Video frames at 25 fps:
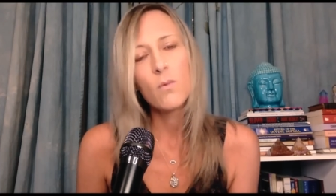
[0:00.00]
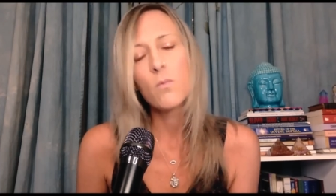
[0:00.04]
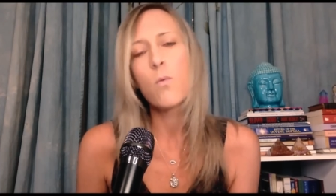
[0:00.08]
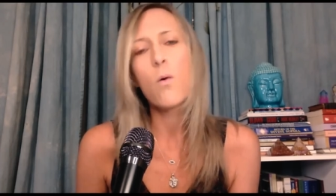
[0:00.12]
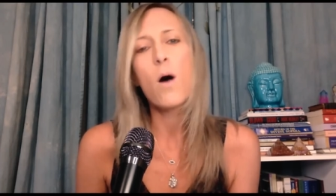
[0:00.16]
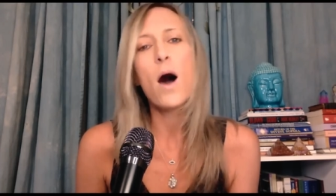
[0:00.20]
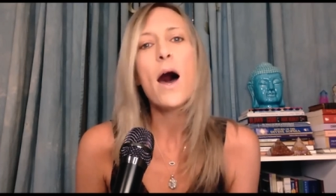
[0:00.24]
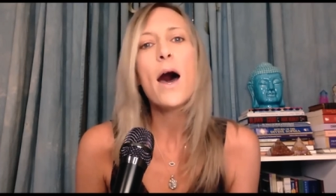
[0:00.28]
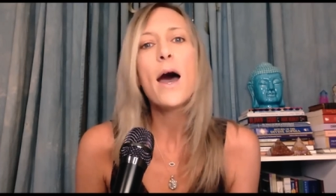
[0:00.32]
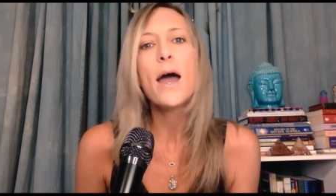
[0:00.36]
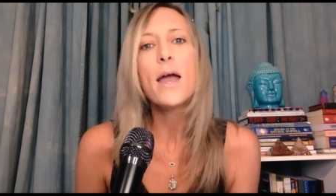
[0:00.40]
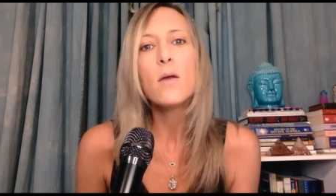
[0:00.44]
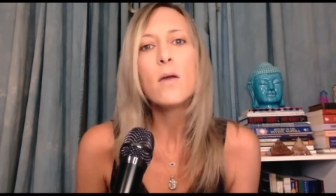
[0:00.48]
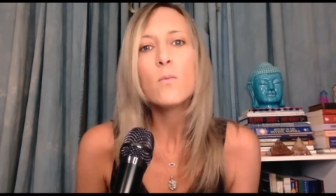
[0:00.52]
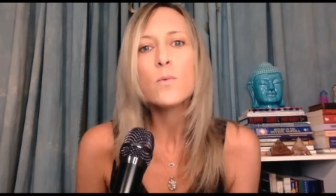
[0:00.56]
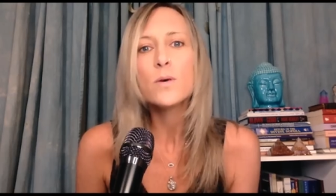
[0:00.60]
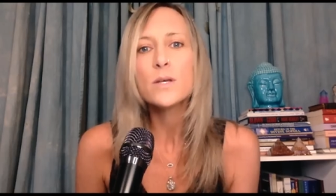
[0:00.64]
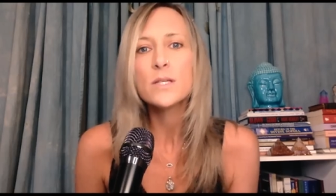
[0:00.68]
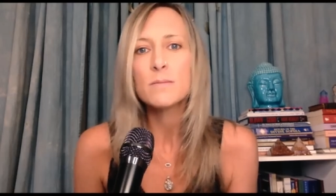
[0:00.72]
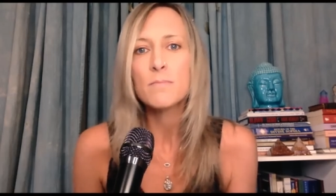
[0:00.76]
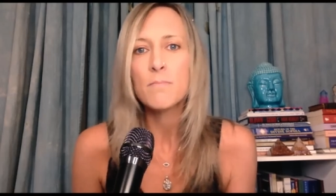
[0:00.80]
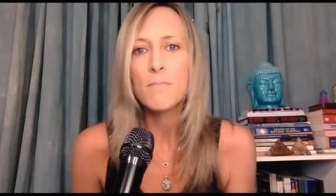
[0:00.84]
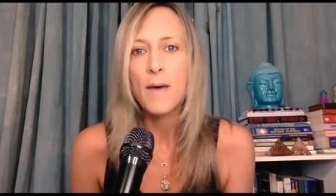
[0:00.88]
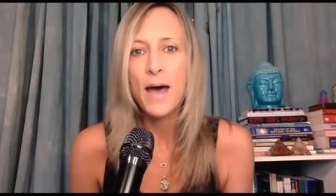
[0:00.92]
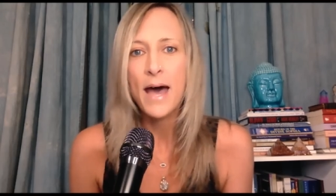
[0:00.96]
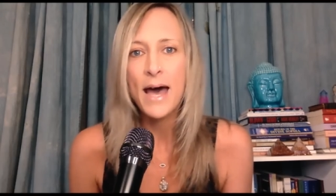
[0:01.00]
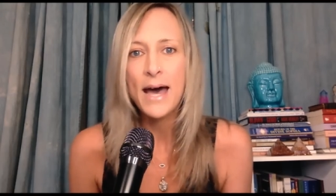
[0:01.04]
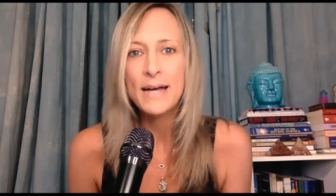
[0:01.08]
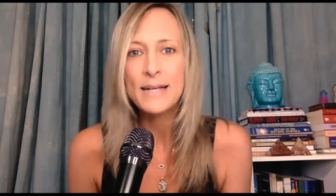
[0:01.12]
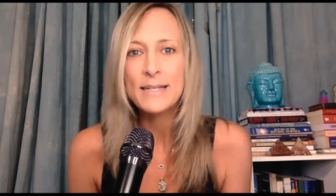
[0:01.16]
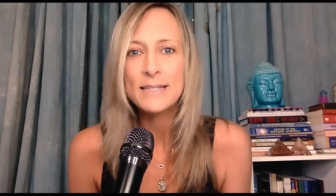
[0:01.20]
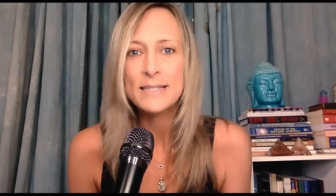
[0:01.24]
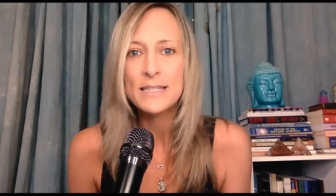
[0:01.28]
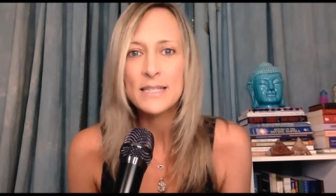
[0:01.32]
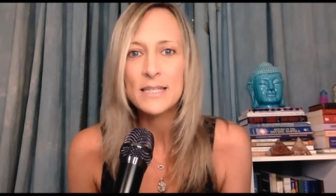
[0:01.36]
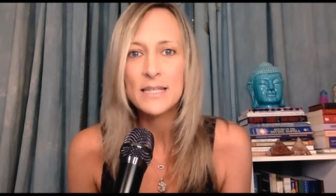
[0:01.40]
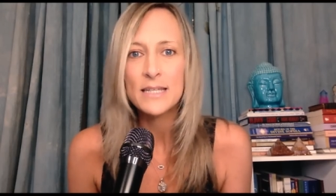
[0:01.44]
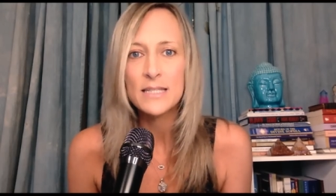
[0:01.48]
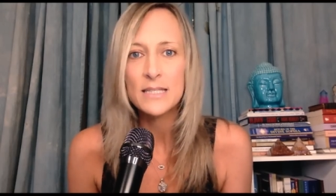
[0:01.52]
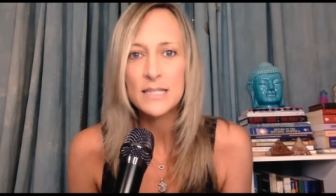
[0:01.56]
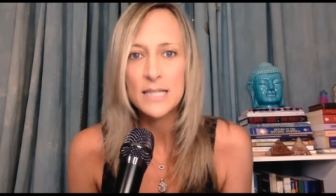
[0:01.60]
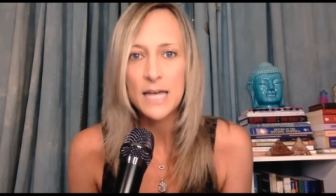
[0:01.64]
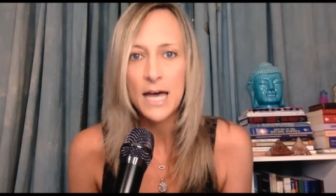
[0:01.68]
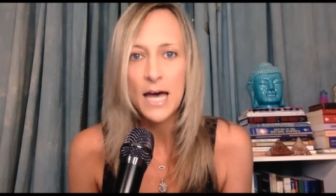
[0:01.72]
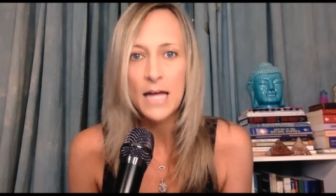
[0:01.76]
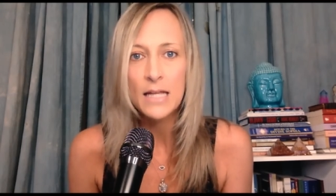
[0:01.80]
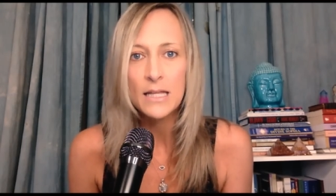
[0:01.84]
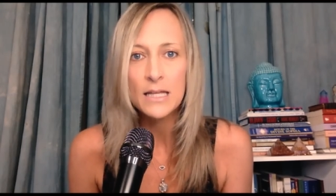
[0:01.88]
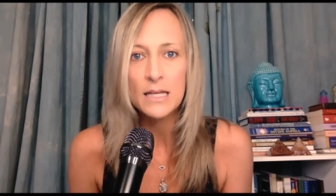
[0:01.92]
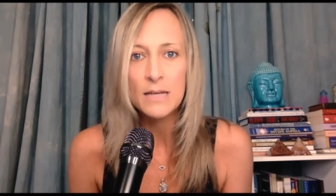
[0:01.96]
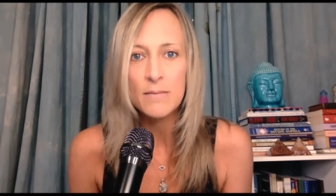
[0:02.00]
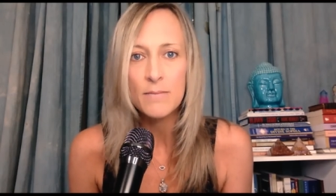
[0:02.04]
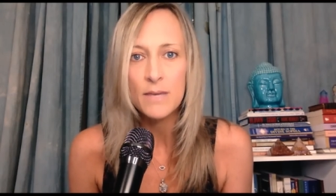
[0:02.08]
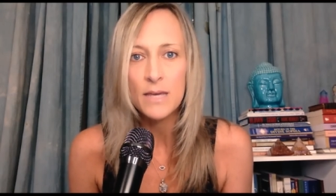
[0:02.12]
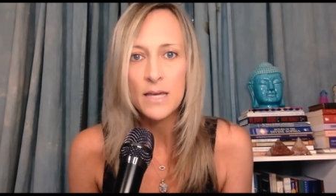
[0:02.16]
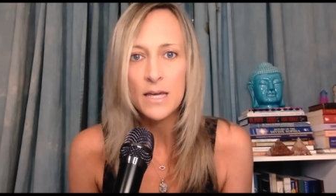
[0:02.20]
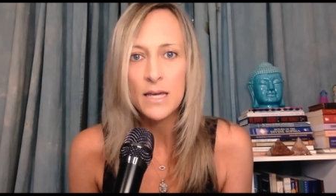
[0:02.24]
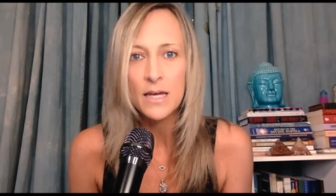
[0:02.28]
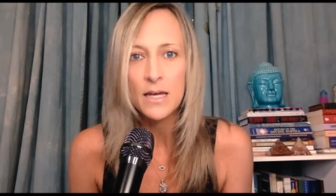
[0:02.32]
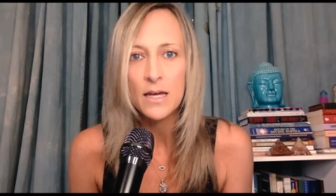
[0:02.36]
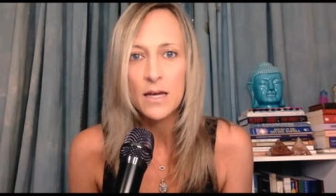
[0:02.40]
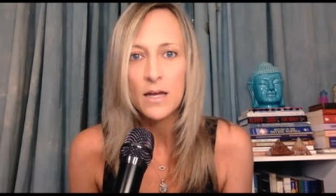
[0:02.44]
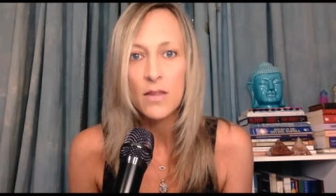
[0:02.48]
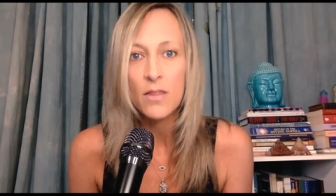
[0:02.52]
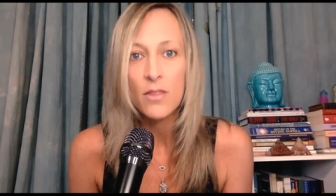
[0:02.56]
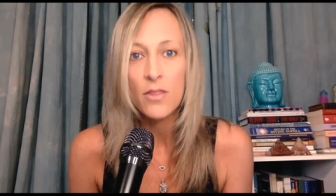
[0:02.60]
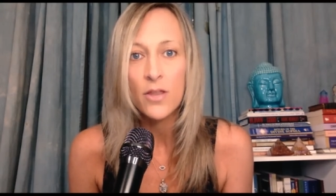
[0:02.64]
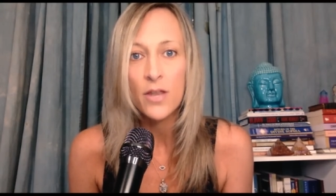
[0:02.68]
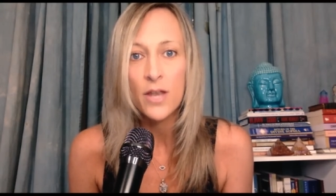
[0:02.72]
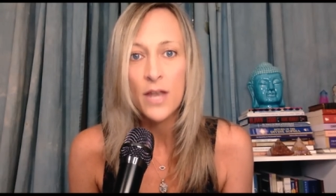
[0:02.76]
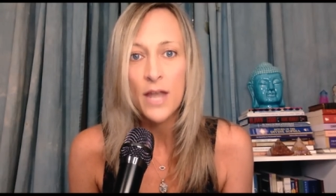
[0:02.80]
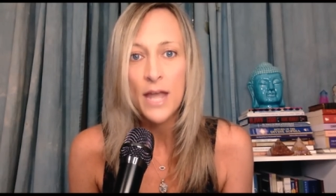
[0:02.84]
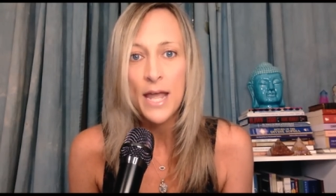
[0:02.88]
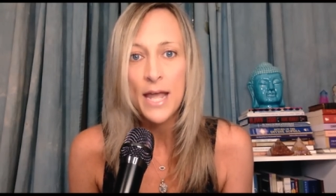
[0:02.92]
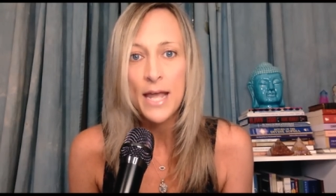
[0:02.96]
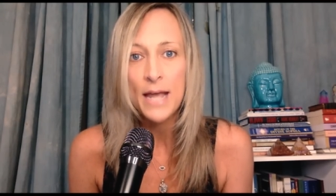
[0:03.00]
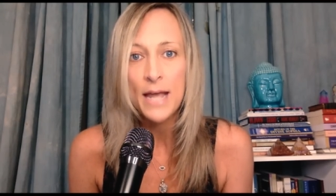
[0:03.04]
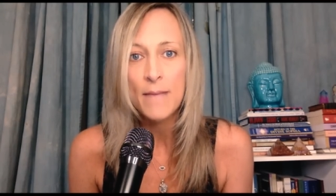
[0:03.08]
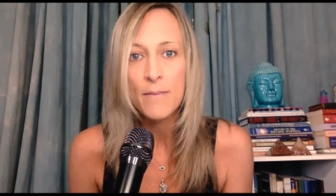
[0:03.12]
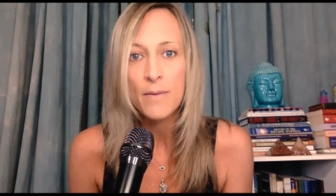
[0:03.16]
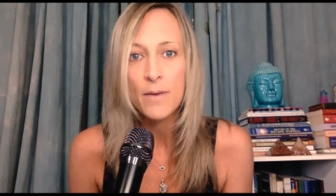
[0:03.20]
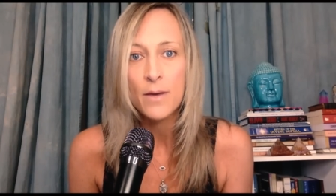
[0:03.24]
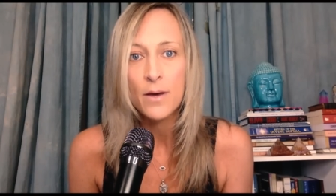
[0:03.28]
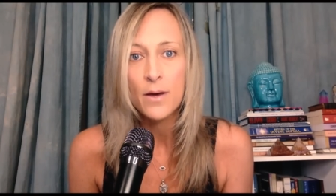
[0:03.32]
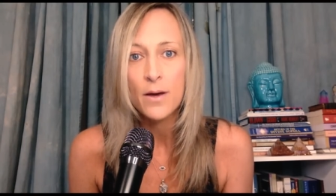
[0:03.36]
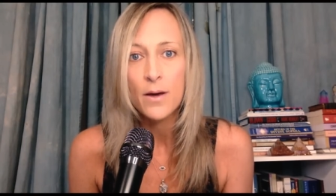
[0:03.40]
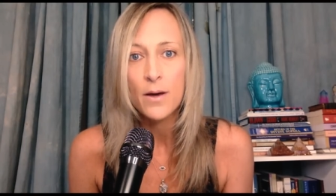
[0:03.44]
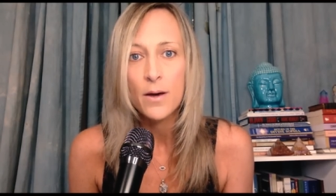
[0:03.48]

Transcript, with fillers: Why was Magdalene telling me the name